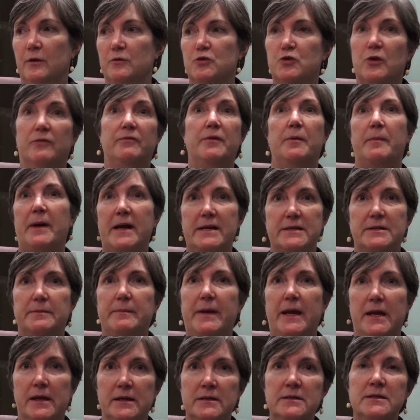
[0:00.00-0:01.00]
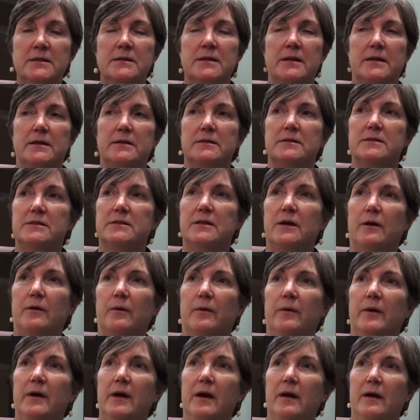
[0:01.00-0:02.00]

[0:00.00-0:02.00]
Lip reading: driven by demand, and so